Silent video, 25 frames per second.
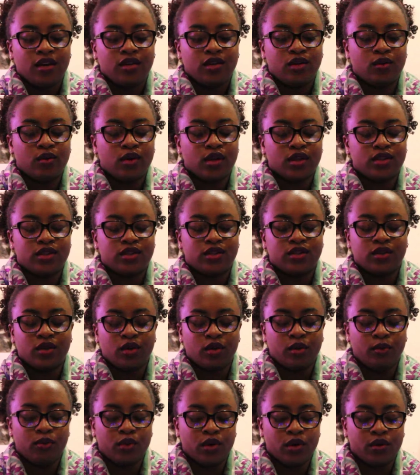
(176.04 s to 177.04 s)
You are
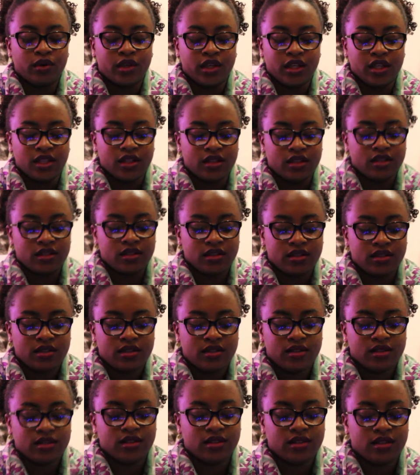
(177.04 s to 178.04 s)
so broken,
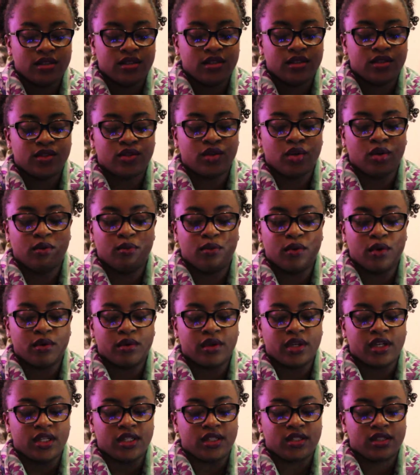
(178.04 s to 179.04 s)
so
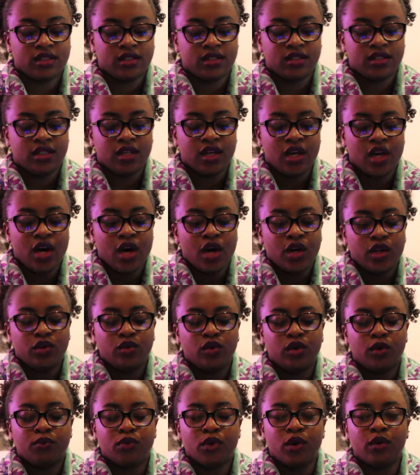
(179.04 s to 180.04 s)
broken.
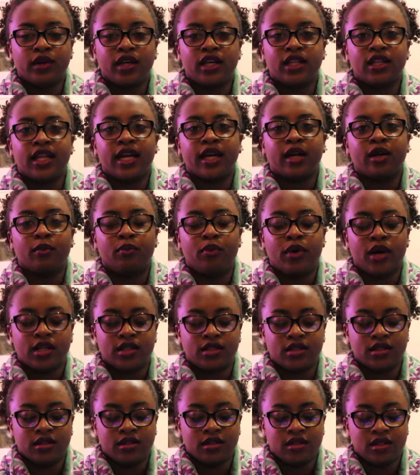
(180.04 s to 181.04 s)
You were broken like a
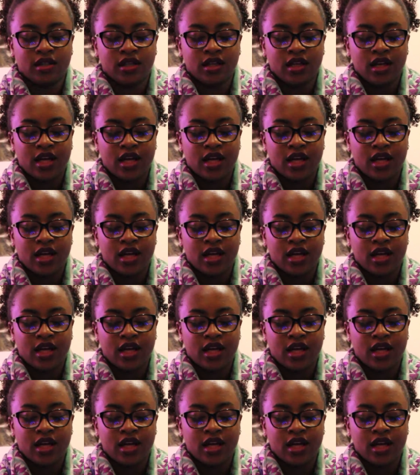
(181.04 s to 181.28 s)
puzzle.